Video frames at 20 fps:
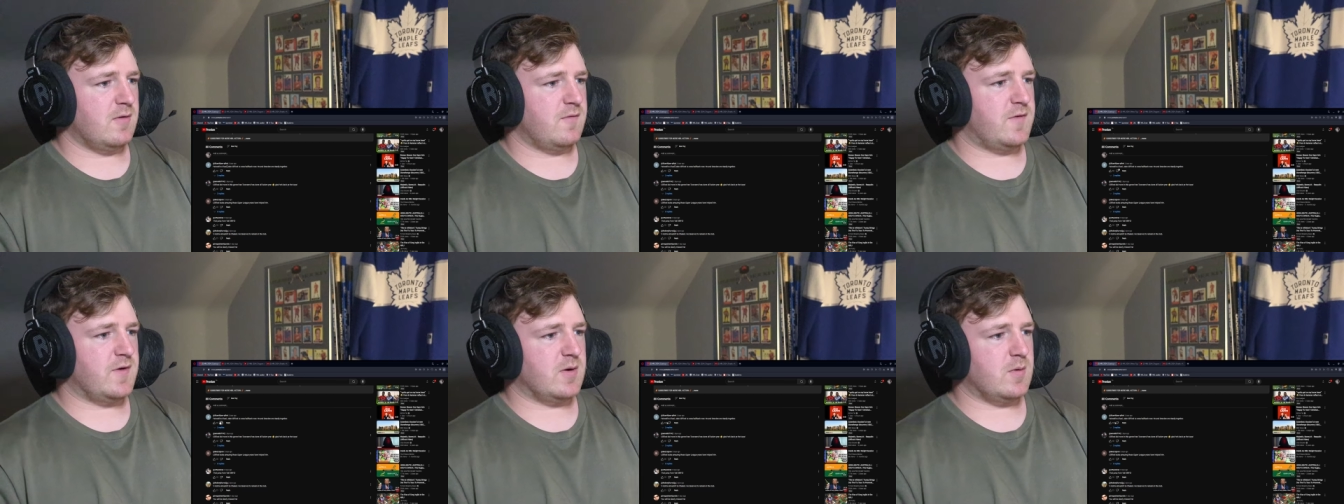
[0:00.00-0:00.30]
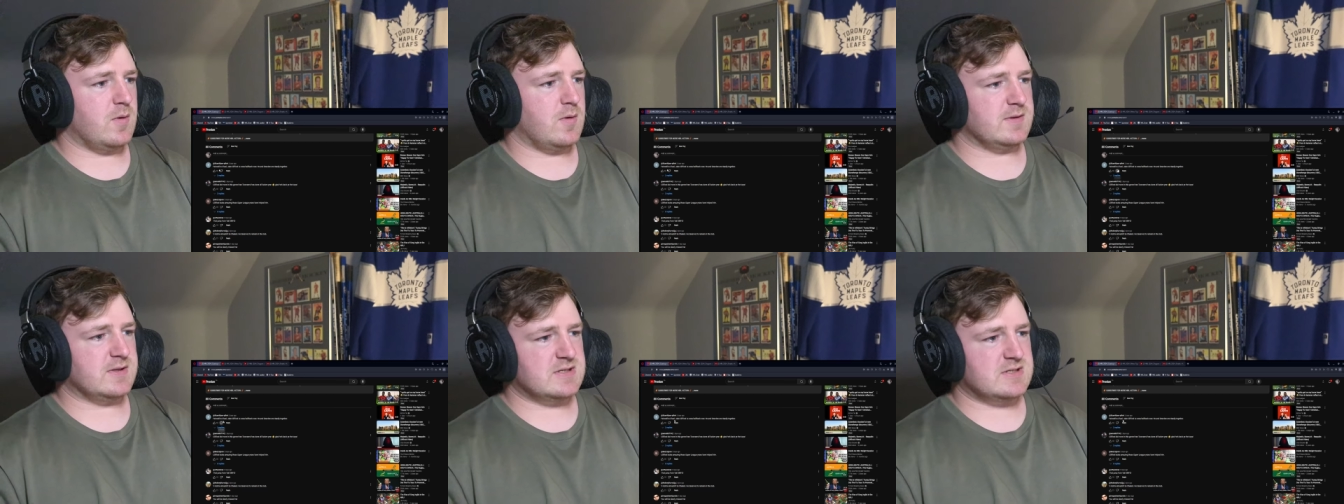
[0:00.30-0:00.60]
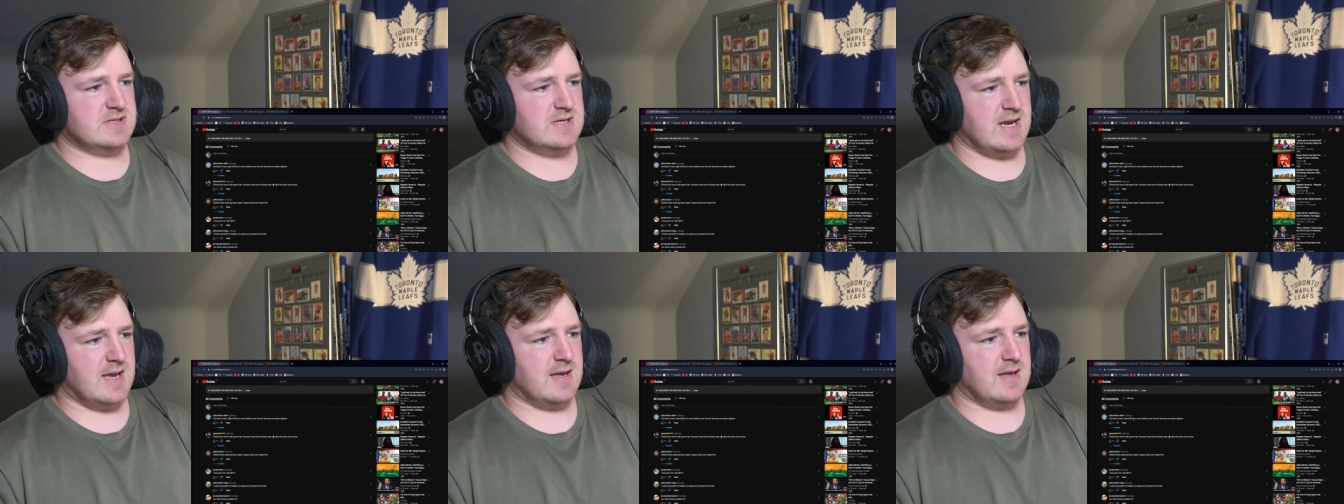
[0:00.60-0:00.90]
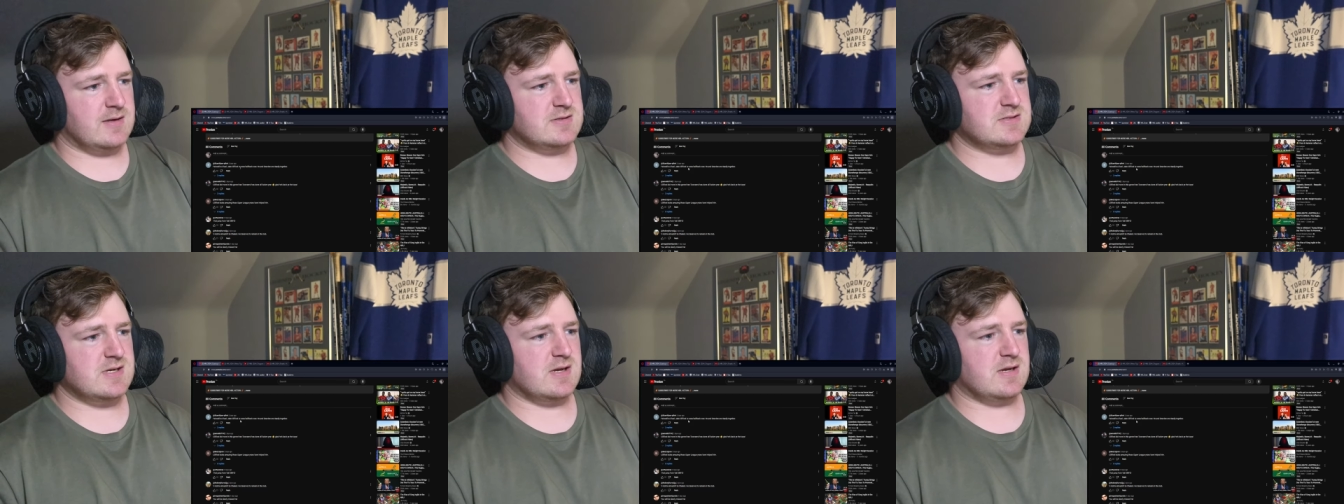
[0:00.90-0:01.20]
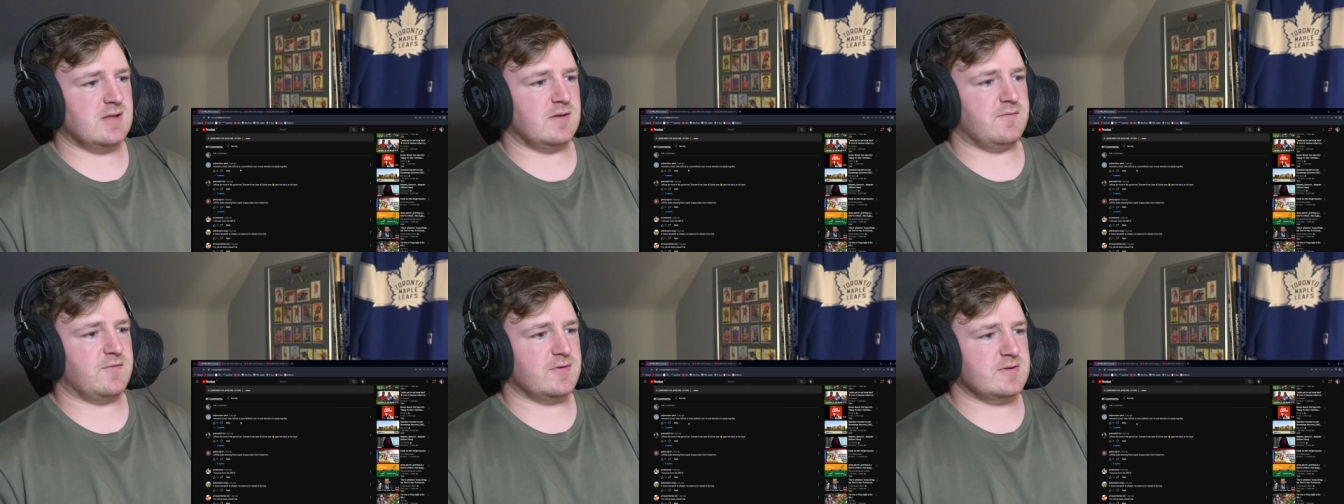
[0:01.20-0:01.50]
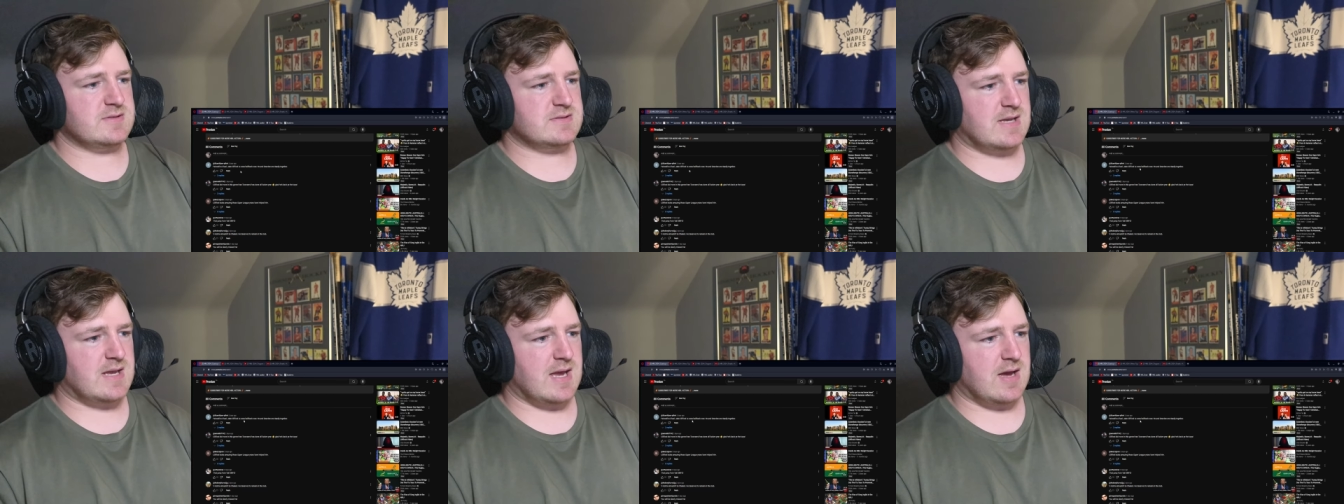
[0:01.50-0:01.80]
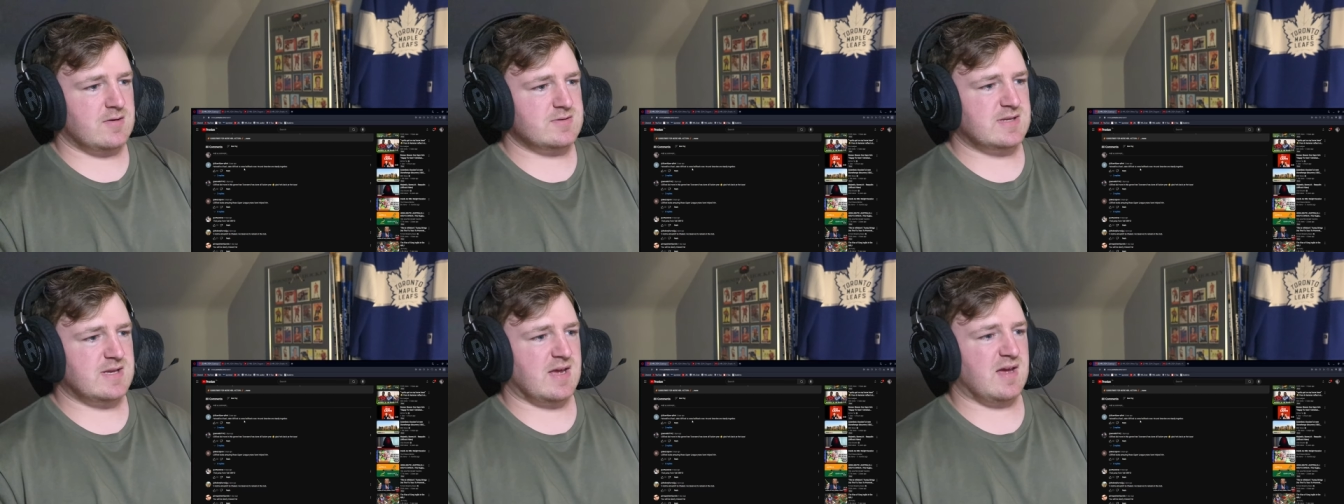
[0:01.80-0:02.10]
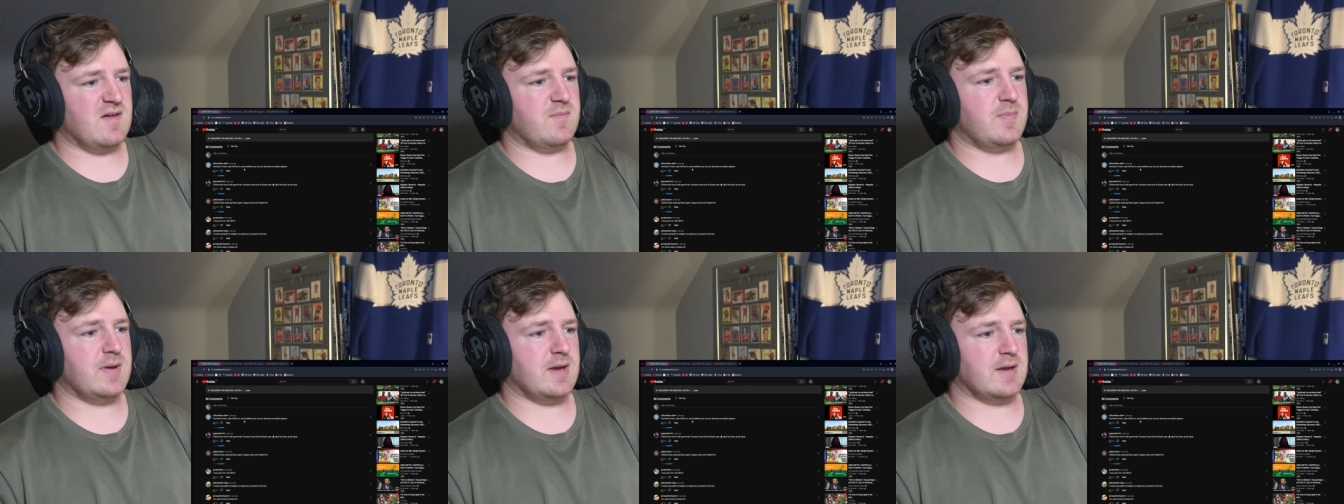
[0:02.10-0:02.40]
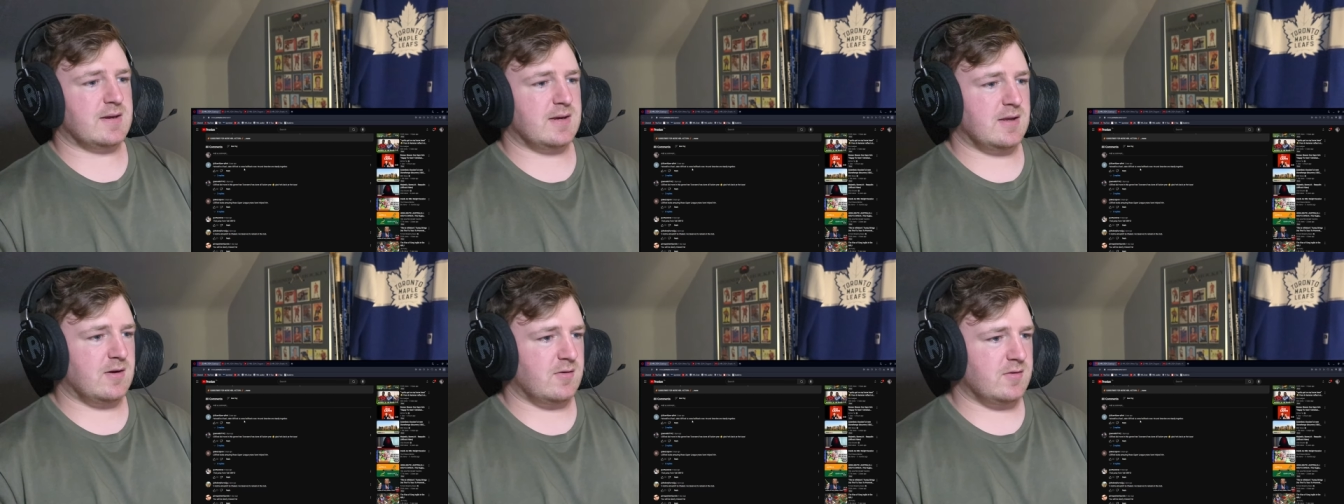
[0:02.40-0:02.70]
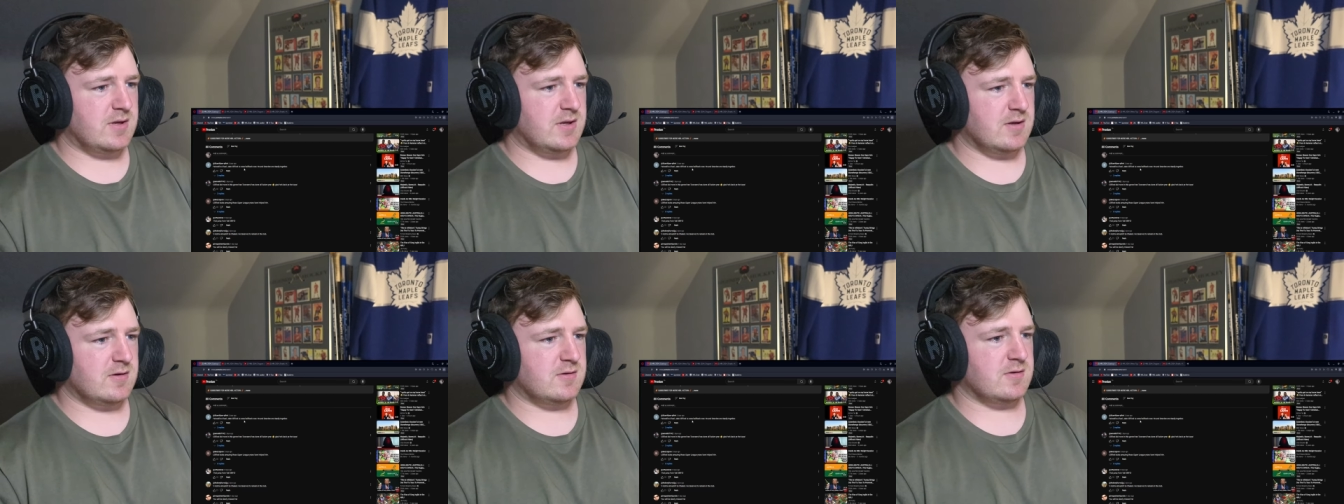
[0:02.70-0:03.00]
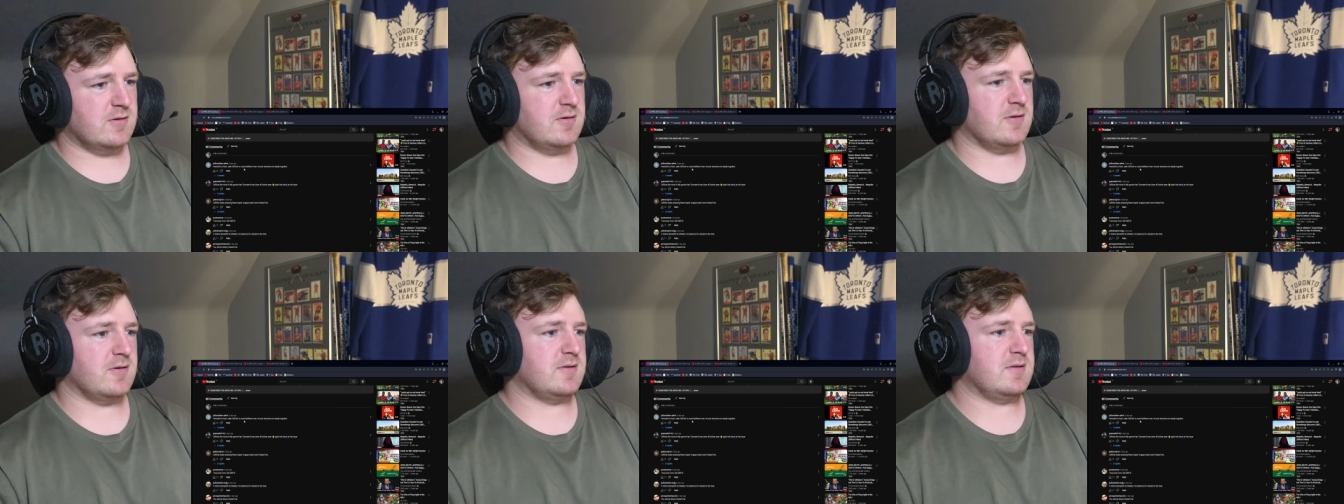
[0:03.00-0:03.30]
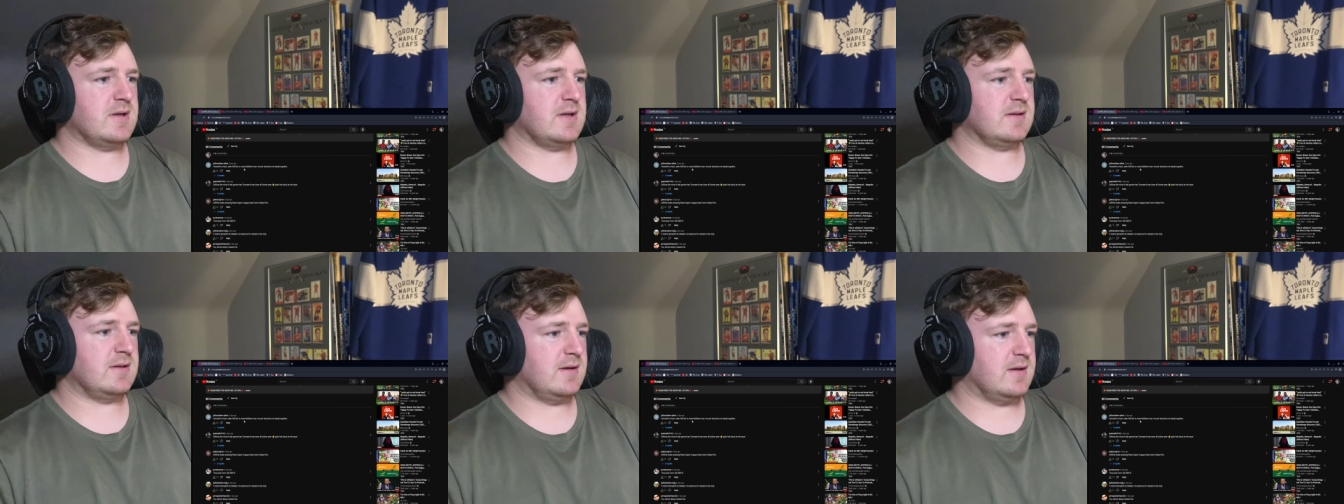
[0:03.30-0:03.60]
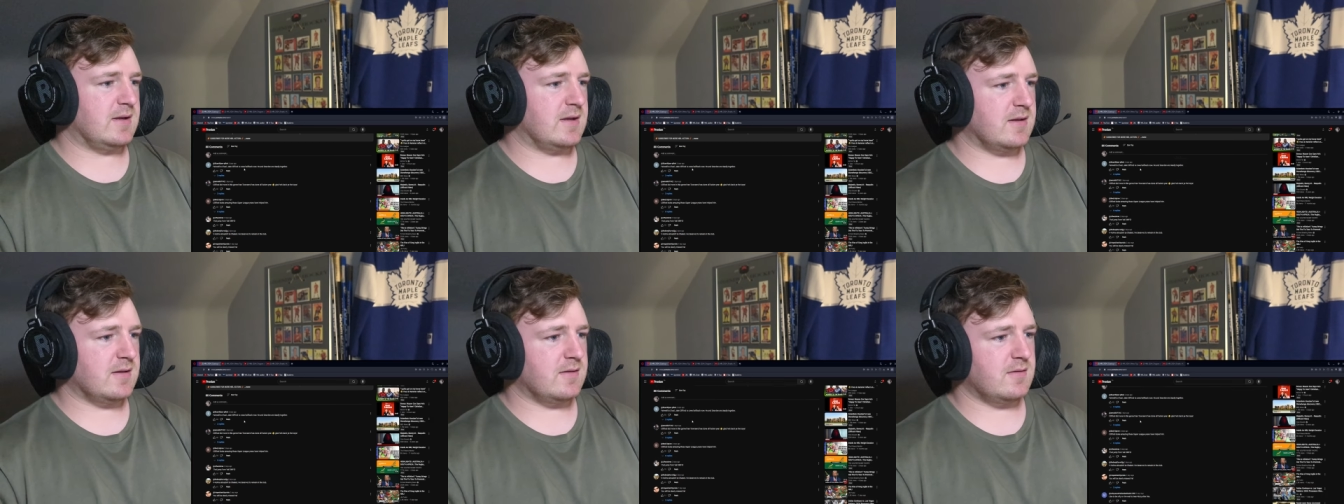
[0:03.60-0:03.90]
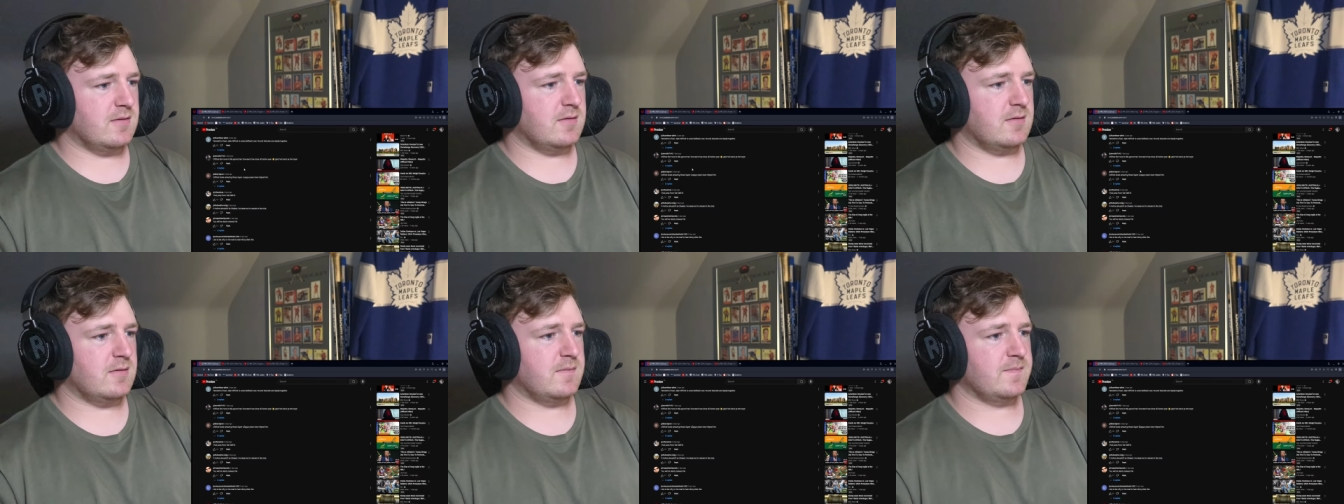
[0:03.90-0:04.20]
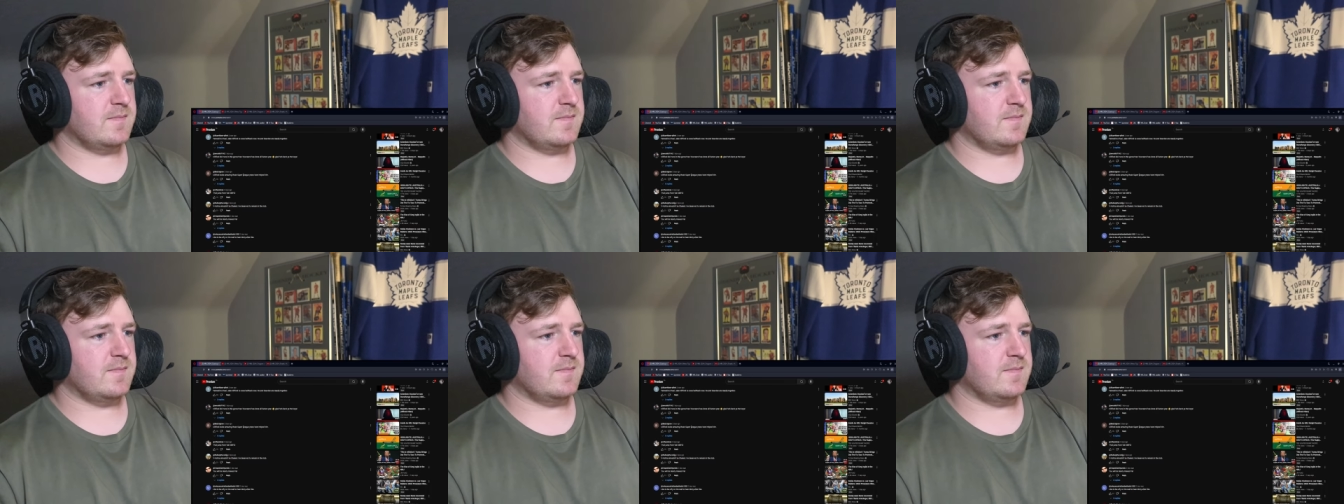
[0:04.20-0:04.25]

Farewell to Chad. Jay Clifford is Cow's halfback now. He and Durden are deadly together.